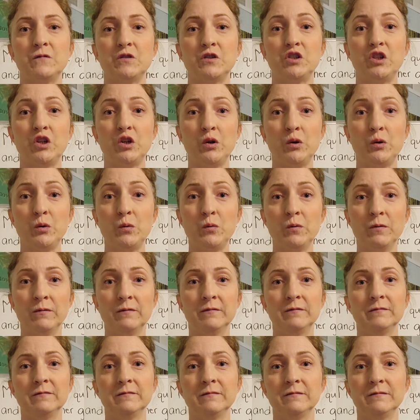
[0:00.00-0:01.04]
2
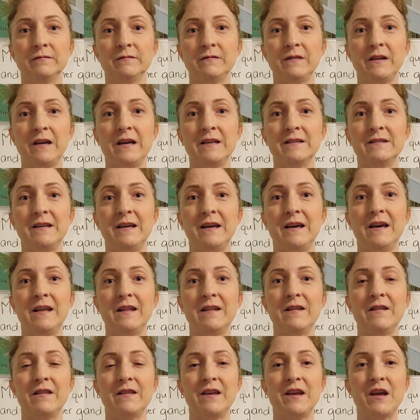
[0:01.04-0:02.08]
as
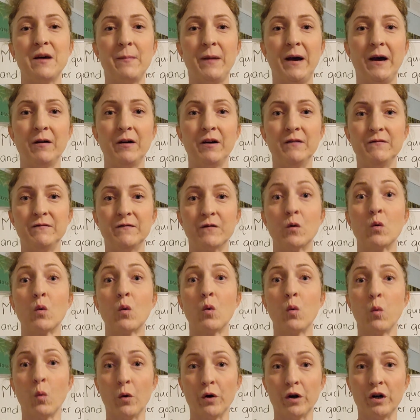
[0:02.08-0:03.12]
in the amount of
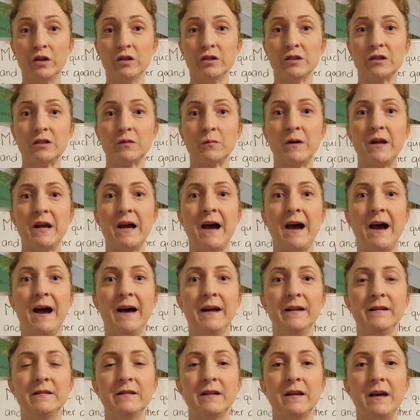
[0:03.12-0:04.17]
quarters we
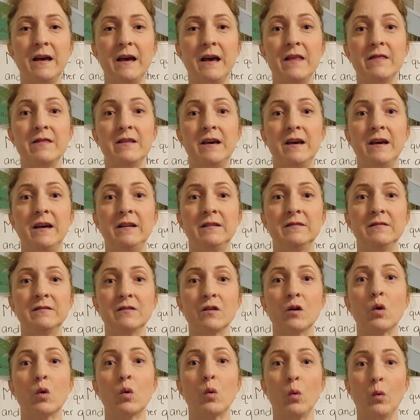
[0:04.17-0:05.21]
had, and then
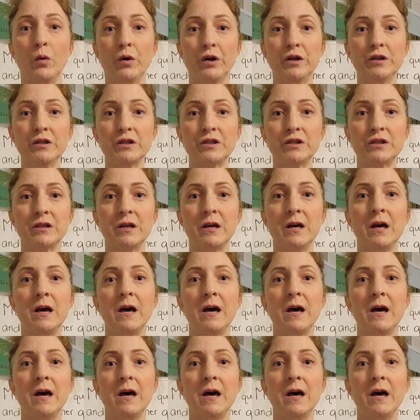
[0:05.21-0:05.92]
quarters.